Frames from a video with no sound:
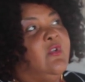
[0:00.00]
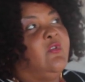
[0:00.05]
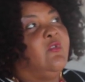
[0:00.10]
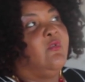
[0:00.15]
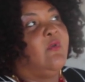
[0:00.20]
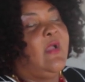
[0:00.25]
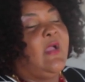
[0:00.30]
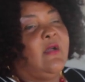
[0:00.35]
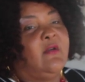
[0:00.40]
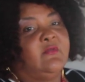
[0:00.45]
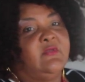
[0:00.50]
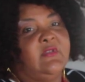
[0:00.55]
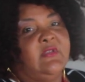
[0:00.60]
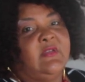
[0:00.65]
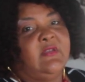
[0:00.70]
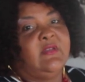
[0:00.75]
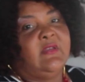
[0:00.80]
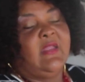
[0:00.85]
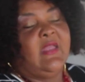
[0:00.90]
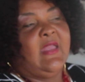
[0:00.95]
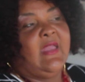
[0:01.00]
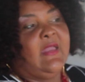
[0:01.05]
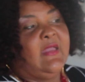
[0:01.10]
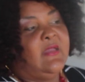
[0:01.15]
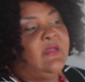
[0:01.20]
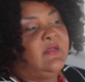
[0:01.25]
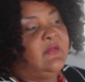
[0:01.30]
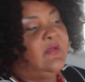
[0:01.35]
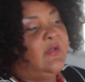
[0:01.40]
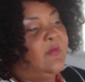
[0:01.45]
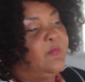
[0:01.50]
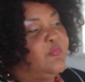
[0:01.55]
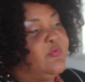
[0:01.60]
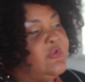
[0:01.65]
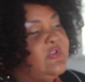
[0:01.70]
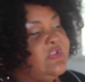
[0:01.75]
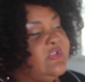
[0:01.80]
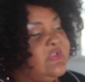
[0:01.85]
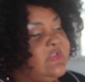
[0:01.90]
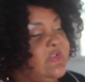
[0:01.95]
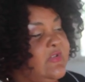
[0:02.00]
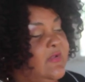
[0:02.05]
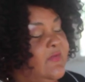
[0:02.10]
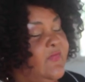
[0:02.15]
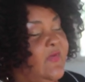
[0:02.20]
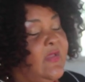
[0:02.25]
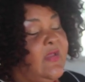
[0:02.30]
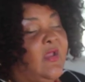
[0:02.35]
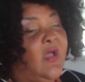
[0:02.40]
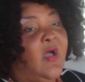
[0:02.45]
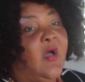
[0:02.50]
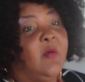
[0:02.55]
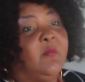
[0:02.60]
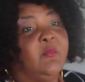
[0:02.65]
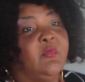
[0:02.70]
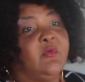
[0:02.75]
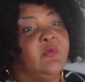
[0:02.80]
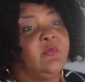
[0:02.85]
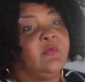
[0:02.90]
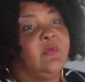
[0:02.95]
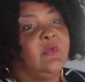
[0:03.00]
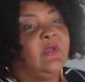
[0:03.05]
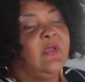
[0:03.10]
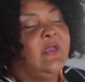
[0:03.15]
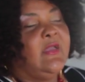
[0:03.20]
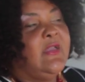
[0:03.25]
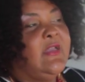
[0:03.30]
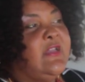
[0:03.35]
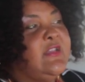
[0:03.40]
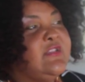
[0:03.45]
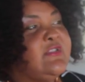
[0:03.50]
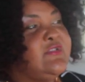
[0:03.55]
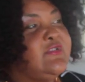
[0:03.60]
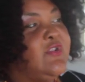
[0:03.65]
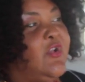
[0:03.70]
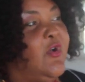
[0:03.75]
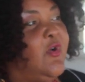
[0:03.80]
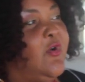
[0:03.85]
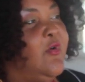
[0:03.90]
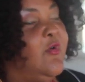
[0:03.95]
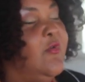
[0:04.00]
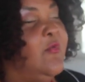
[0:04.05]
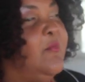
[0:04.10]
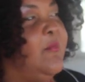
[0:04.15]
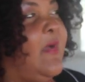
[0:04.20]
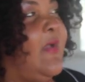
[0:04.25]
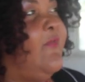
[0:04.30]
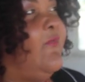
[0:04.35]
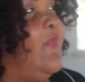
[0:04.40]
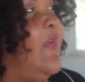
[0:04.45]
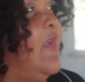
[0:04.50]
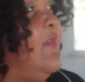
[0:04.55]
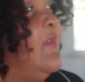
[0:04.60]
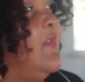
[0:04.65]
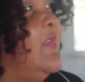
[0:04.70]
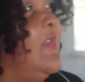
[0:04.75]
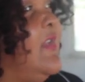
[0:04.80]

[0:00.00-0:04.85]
grounded and appreciative and humble. So my favorite